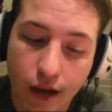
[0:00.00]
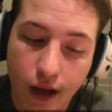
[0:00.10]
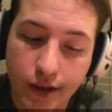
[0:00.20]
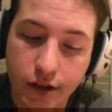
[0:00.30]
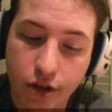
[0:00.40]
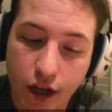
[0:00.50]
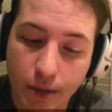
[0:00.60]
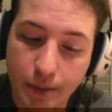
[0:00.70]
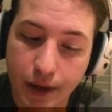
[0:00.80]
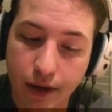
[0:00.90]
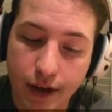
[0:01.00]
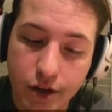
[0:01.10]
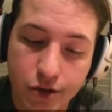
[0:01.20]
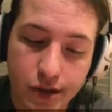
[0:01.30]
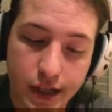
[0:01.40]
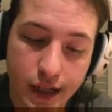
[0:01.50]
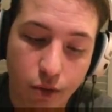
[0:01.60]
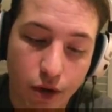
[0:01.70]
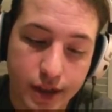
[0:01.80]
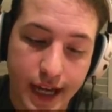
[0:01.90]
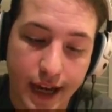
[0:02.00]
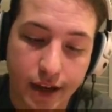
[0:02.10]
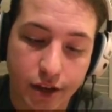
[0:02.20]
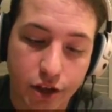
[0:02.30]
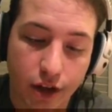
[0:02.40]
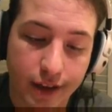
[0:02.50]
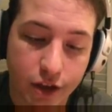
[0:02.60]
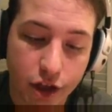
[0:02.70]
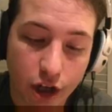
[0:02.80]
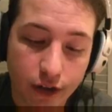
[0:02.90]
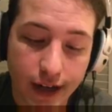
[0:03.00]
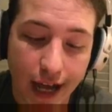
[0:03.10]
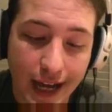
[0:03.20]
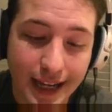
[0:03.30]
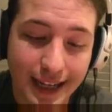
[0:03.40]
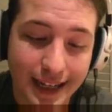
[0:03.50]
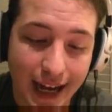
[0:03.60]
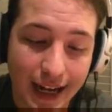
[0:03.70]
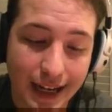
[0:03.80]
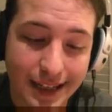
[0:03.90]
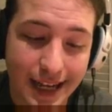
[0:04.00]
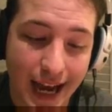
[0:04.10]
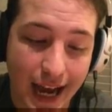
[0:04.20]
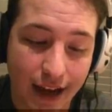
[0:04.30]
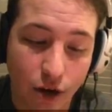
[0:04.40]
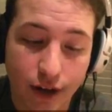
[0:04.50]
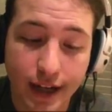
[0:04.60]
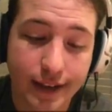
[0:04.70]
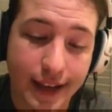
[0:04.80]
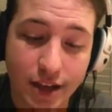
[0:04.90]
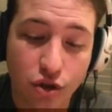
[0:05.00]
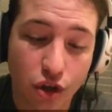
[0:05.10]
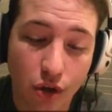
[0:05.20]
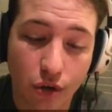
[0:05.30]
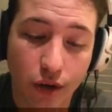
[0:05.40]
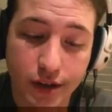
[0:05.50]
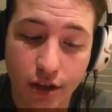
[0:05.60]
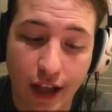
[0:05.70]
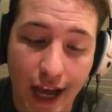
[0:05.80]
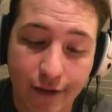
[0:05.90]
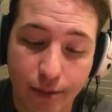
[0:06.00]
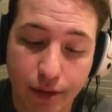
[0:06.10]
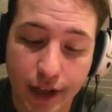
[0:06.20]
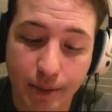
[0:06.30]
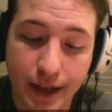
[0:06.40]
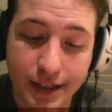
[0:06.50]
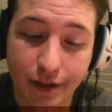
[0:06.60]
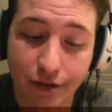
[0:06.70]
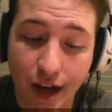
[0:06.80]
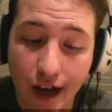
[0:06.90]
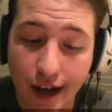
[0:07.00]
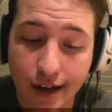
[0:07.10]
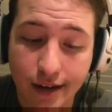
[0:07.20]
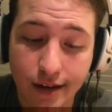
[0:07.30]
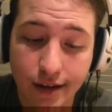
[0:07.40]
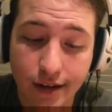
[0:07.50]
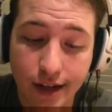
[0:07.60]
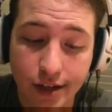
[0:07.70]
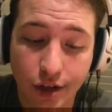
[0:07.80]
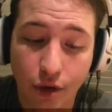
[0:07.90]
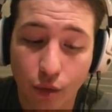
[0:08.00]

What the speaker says: And then you come up here and you see we're attacking the turret. The turret, I cannot attack or get in that zone until I have a player, because if not, it's going to